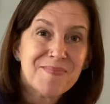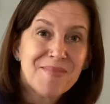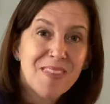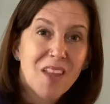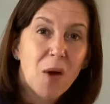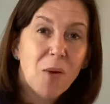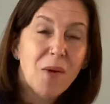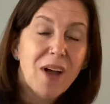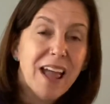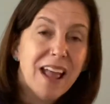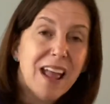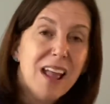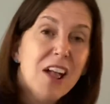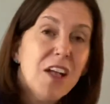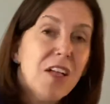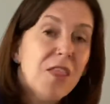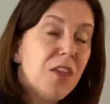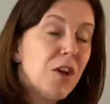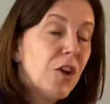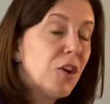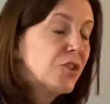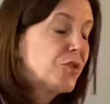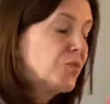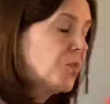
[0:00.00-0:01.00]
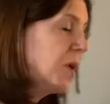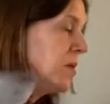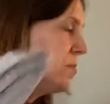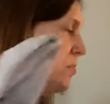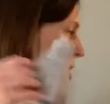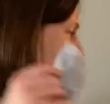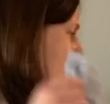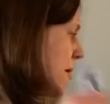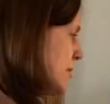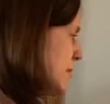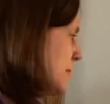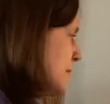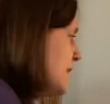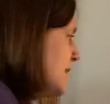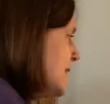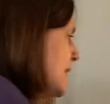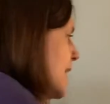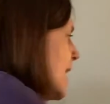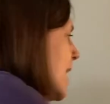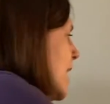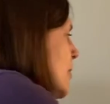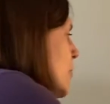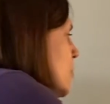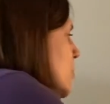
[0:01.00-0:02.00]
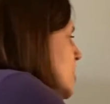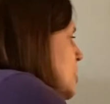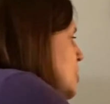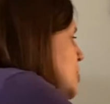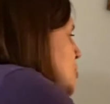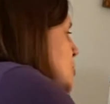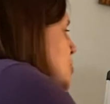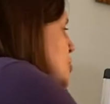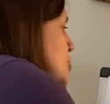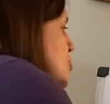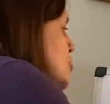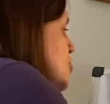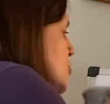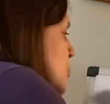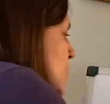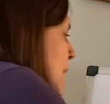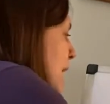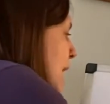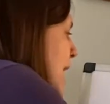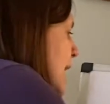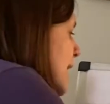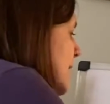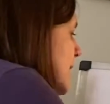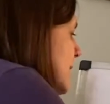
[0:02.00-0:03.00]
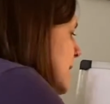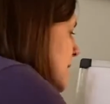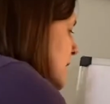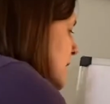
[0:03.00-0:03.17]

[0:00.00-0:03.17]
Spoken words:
Okay, there's one problem that I want you to try.